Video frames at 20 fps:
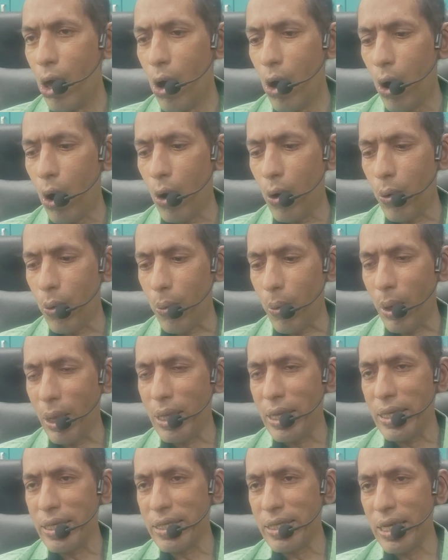On
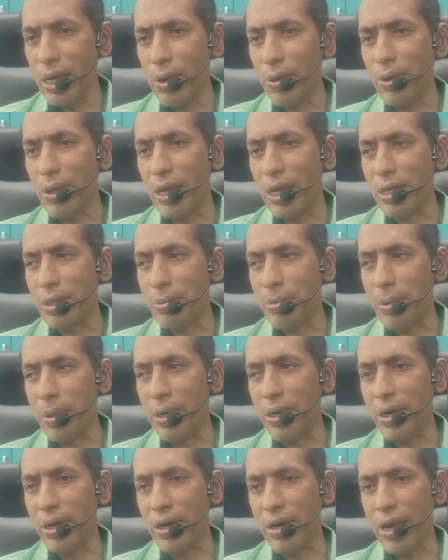one cell of the
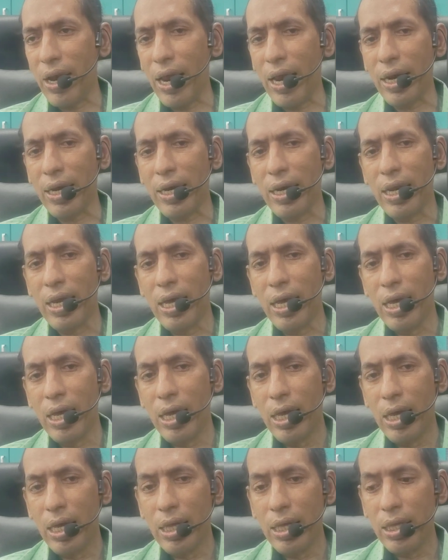respiratory tract,
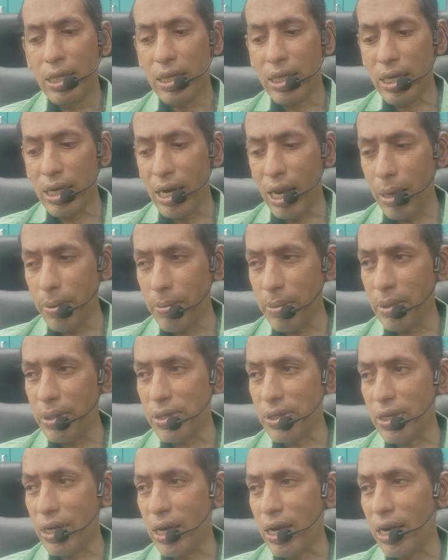
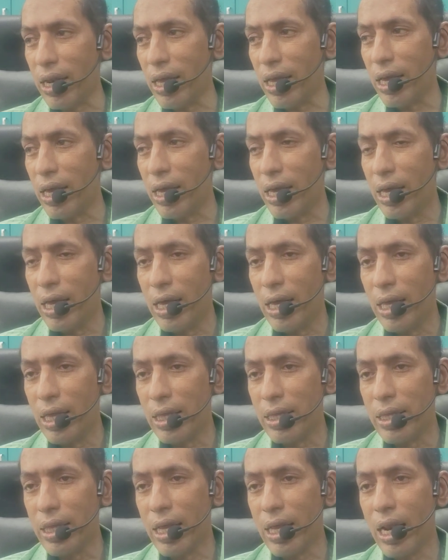three-dimensionally,
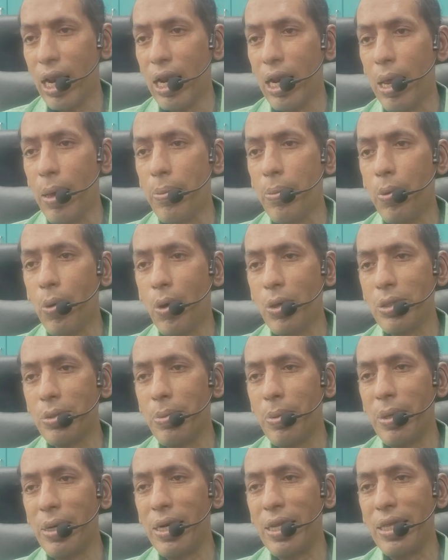there are
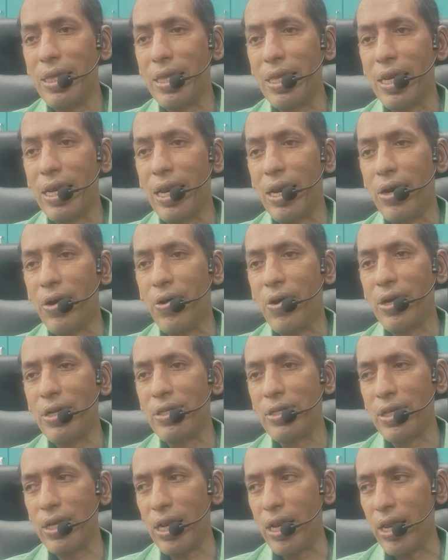approximately 300
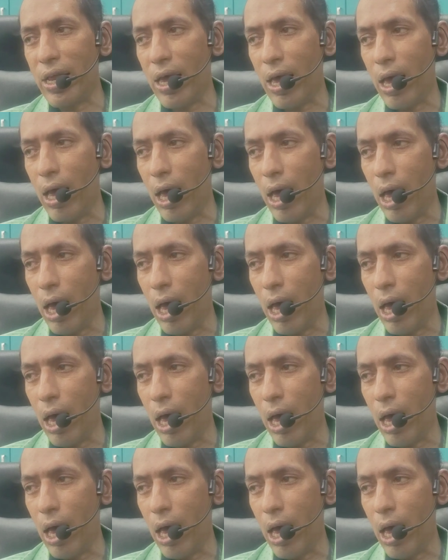cilia.